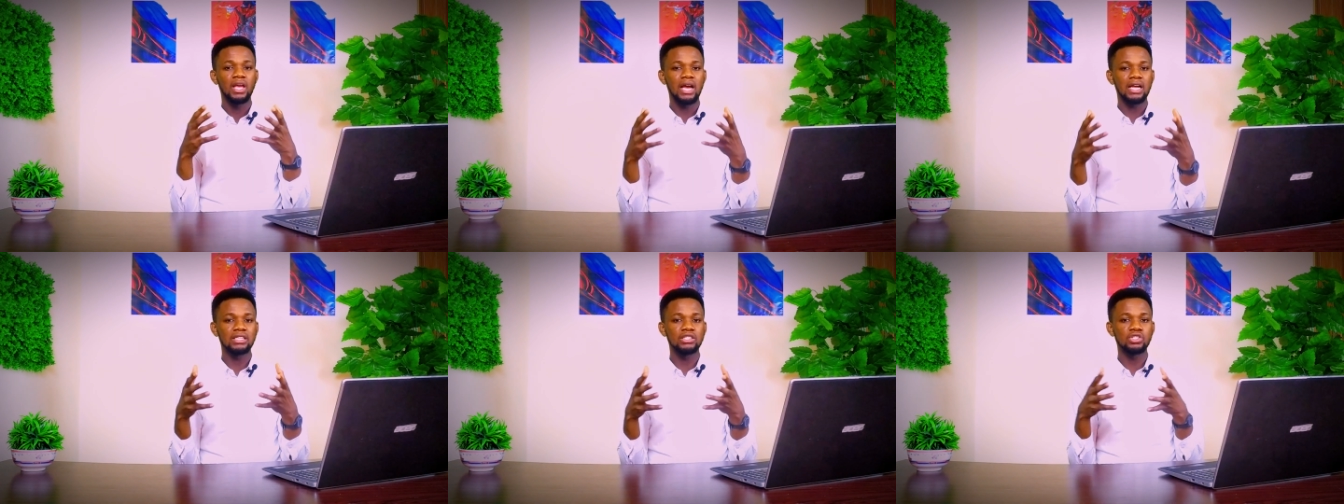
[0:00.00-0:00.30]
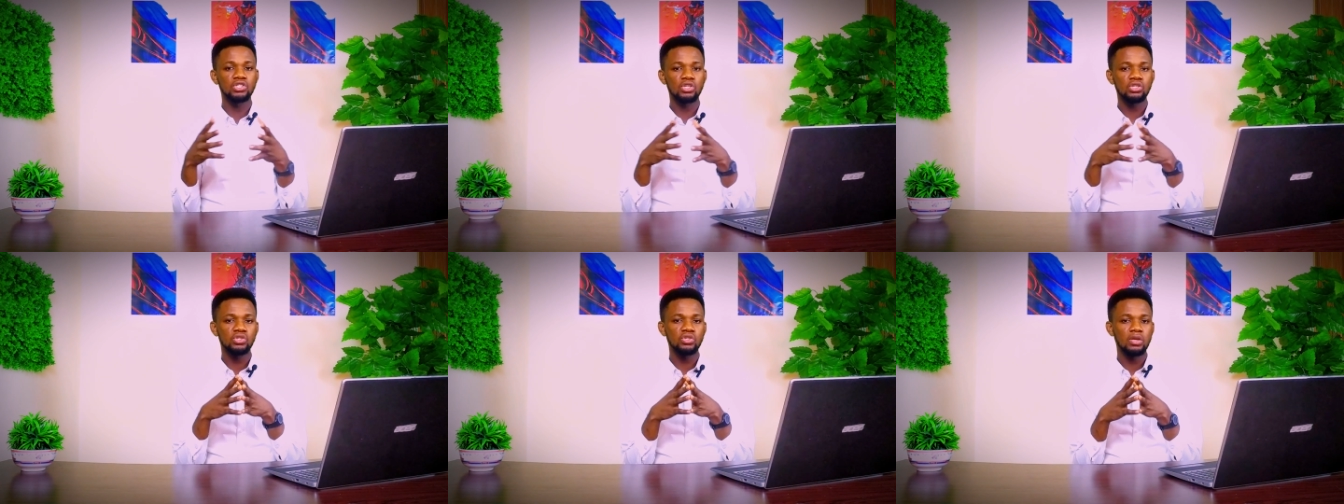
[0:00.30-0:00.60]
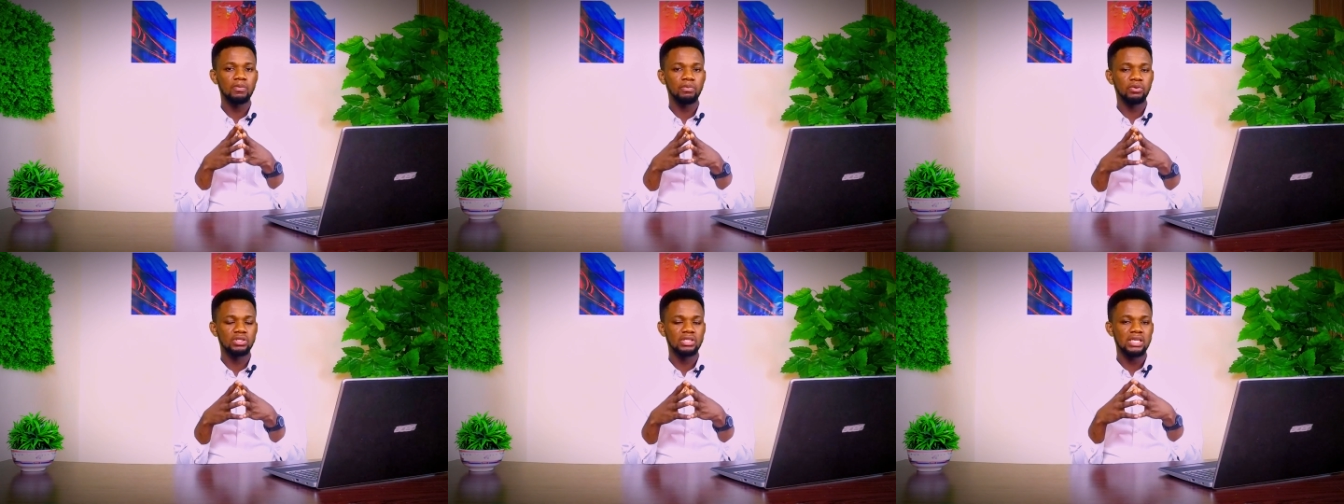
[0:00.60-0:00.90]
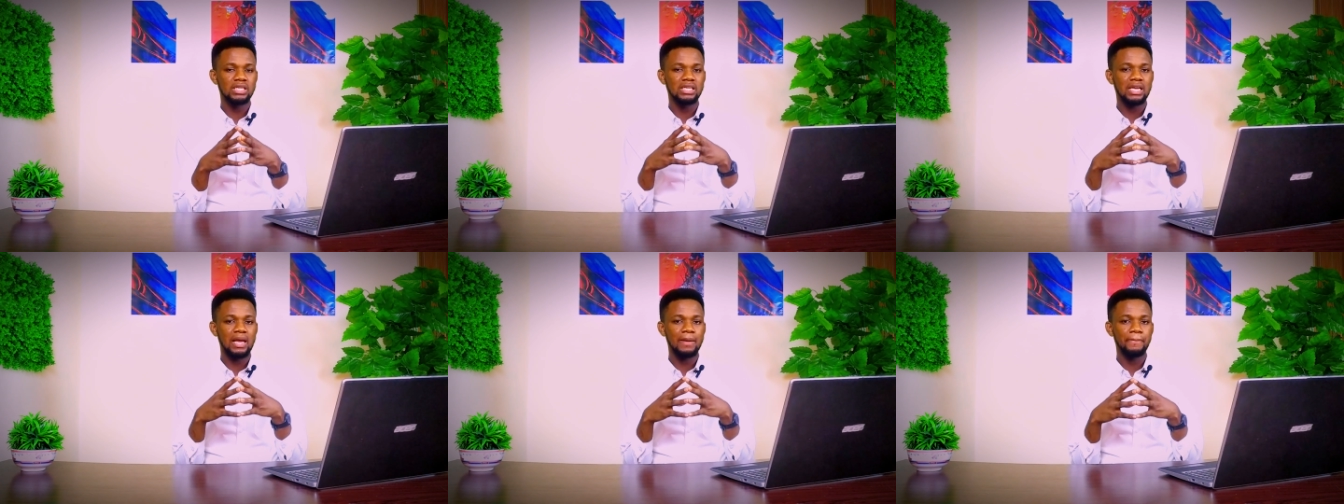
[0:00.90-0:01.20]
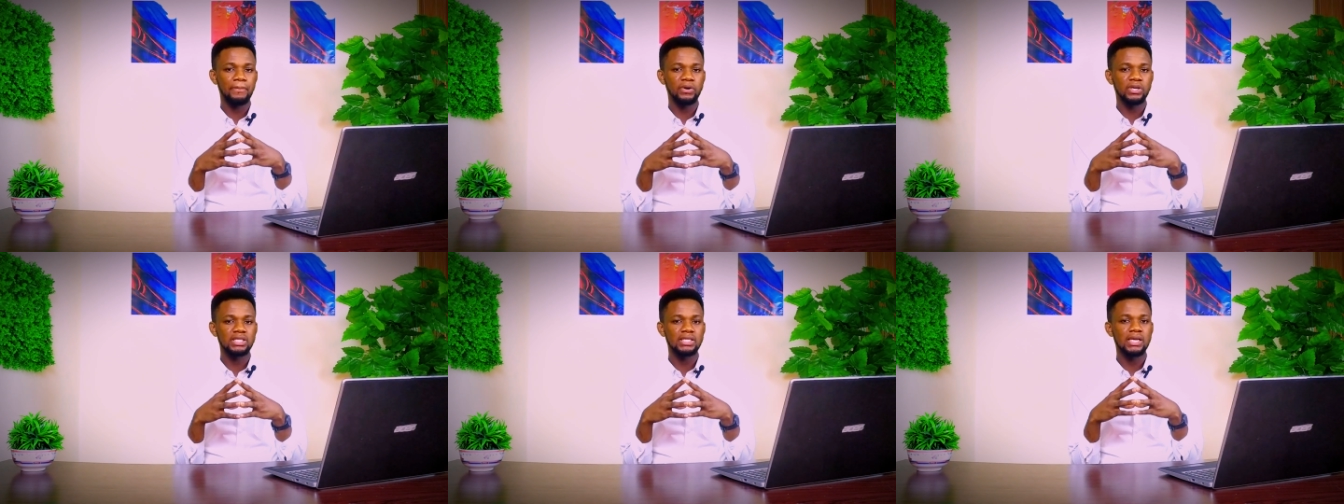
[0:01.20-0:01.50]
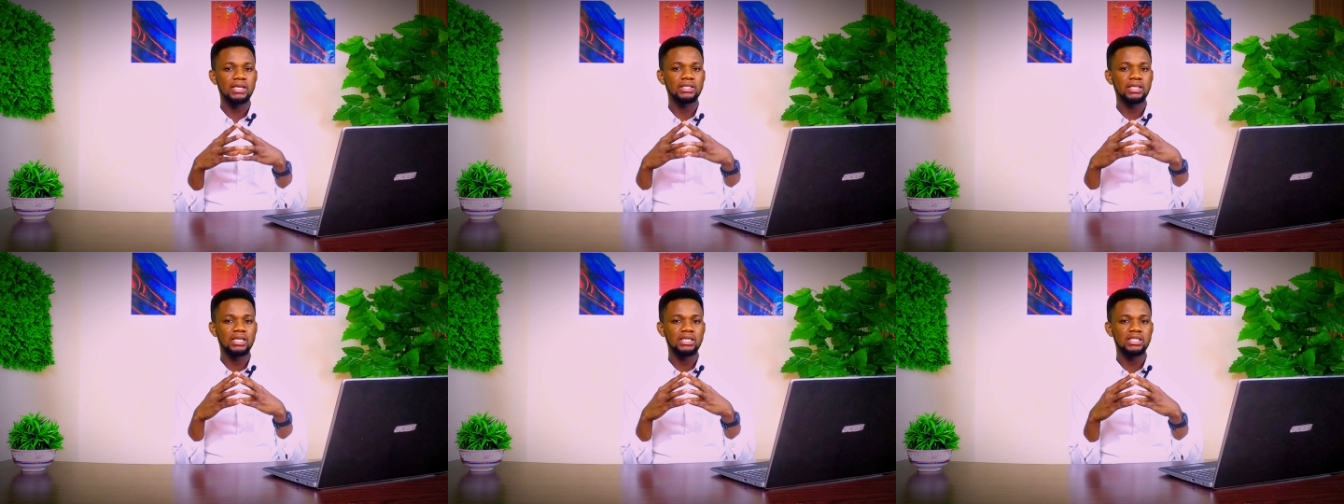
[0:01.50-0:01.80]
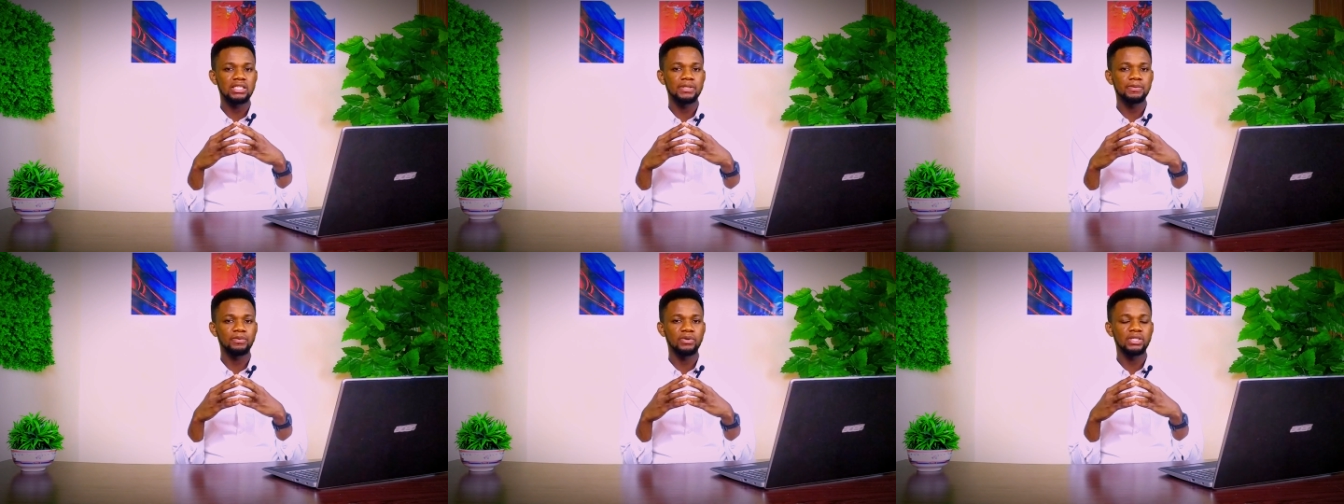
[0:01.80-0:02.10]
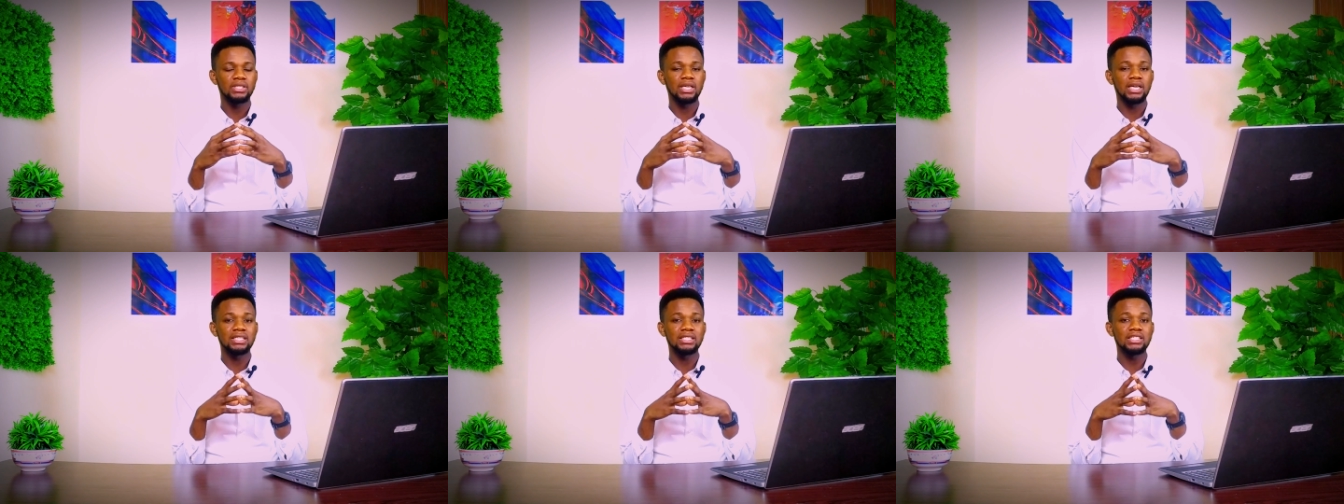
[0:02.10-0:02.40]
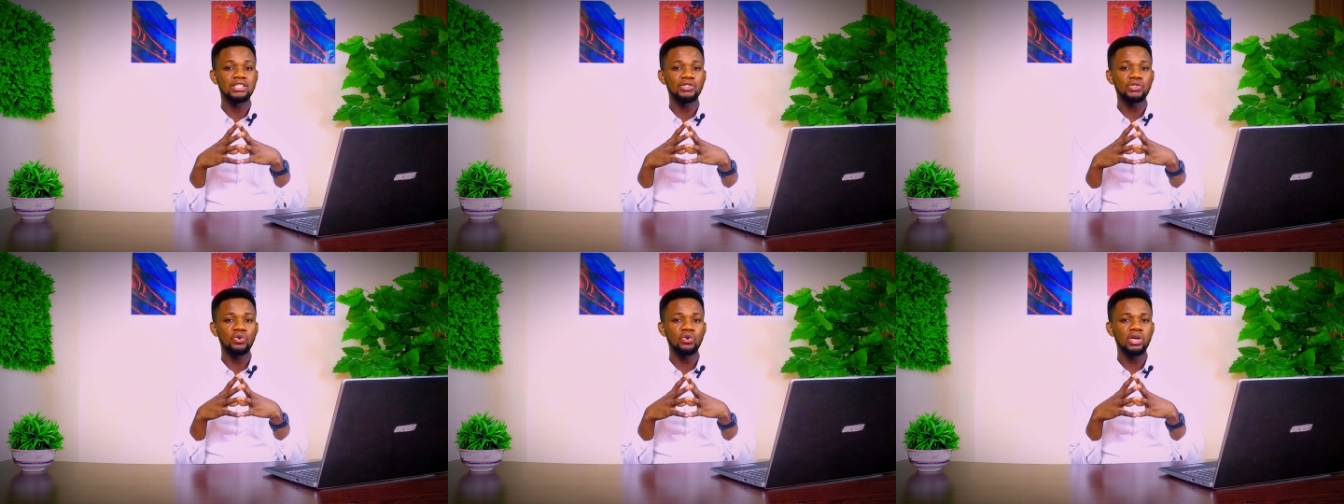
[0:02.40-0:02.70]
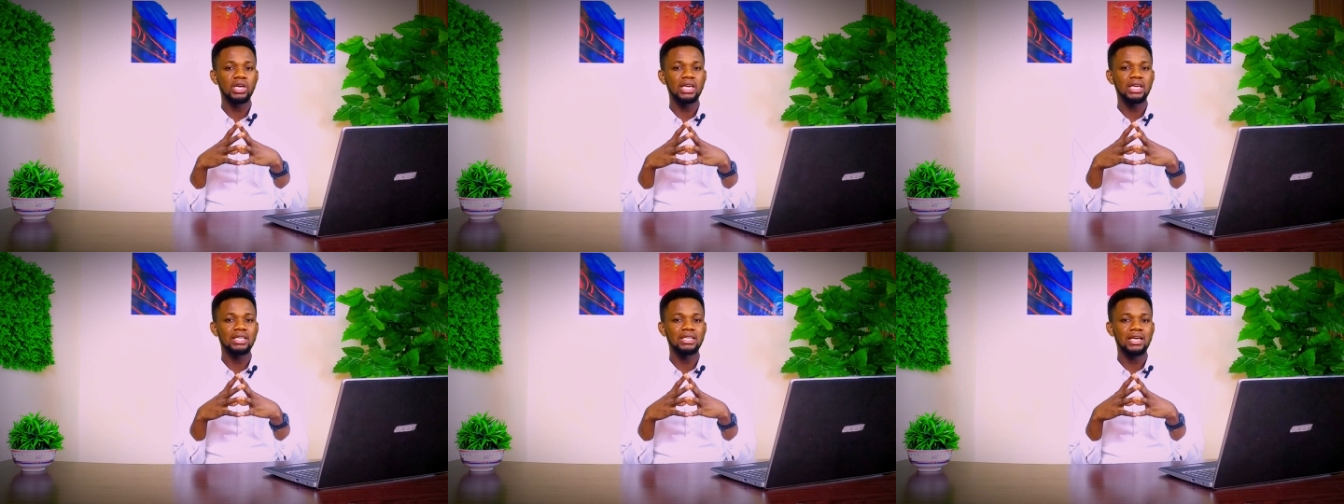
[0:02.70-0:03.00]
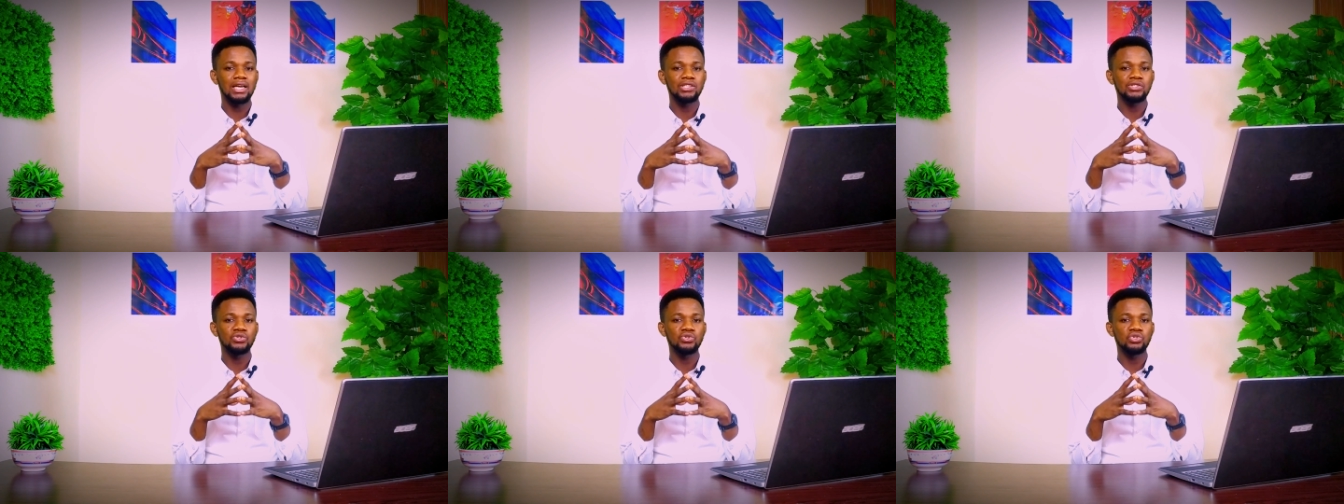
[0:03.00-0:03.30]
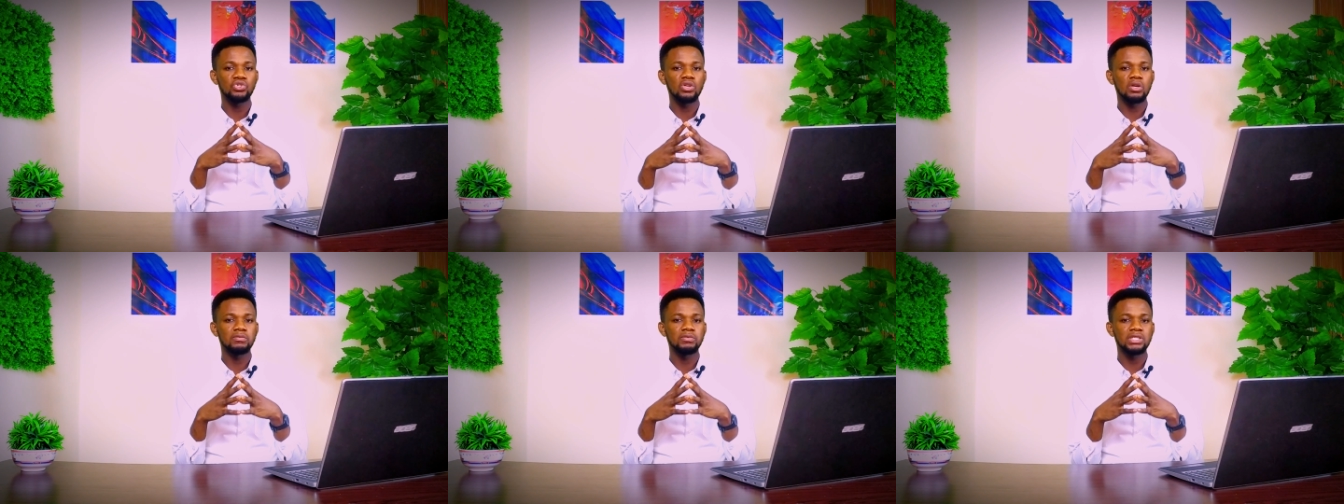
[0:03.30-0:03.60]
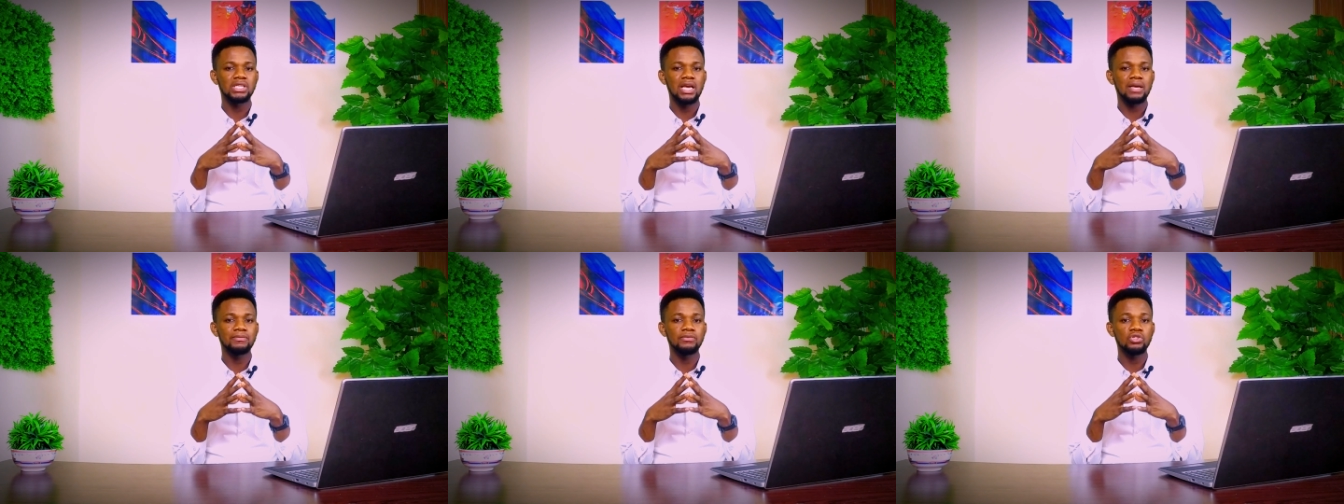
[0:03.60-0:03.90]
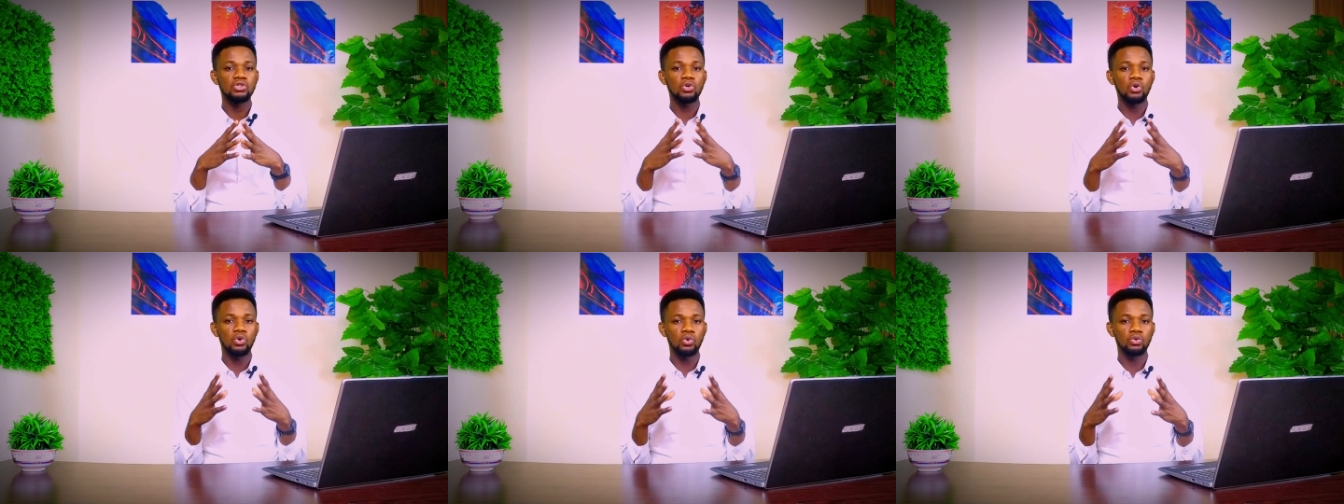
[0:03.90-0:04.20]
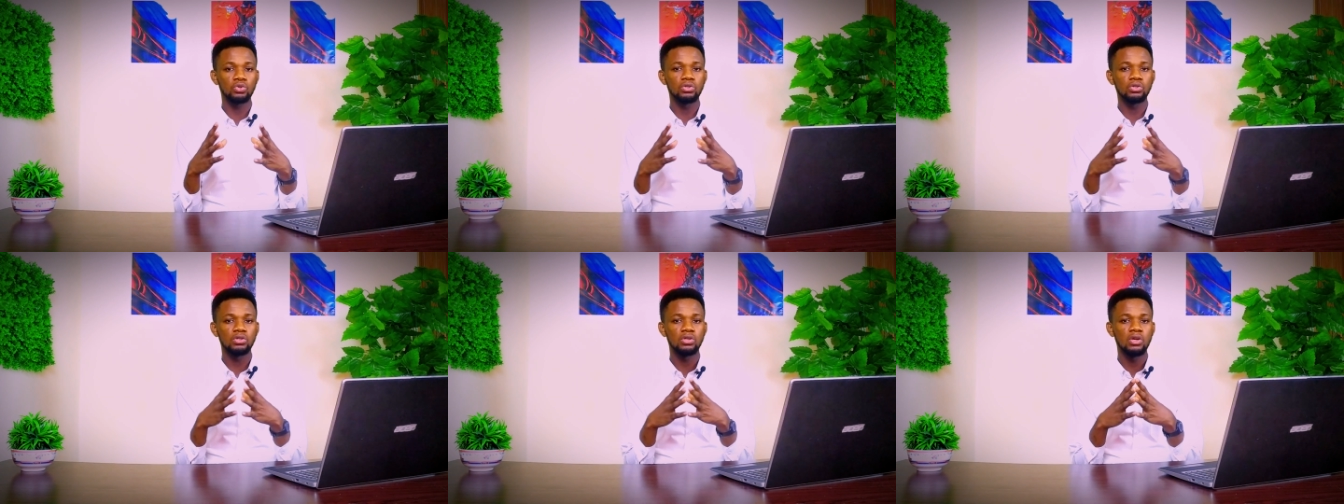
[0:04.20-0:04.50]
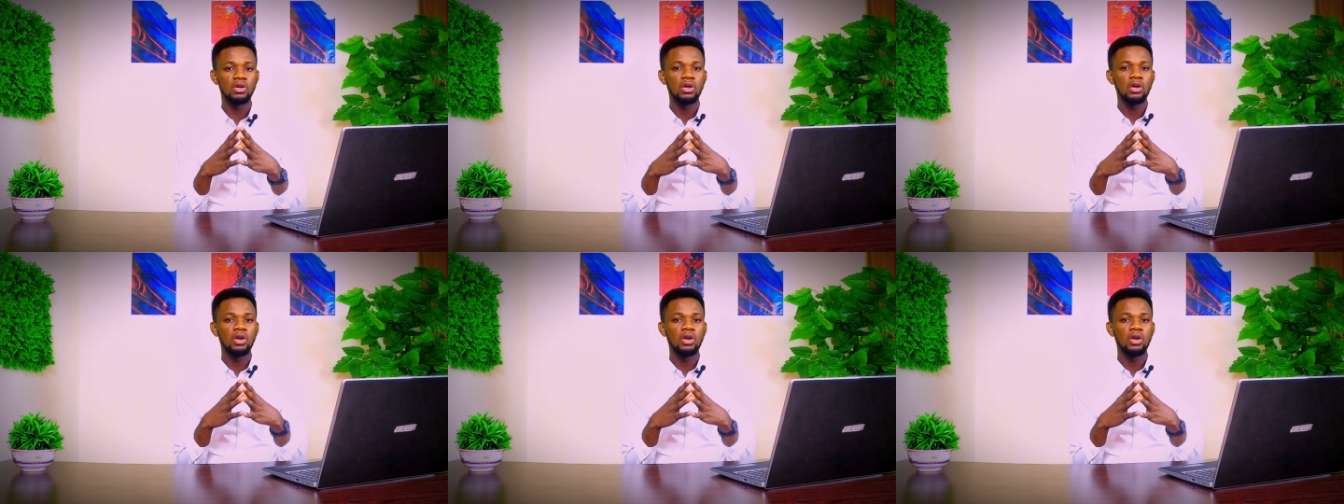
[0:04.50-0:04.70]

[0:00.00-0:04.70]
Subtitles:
And it's also important that I point out at this point that it's okay that you sometimes code.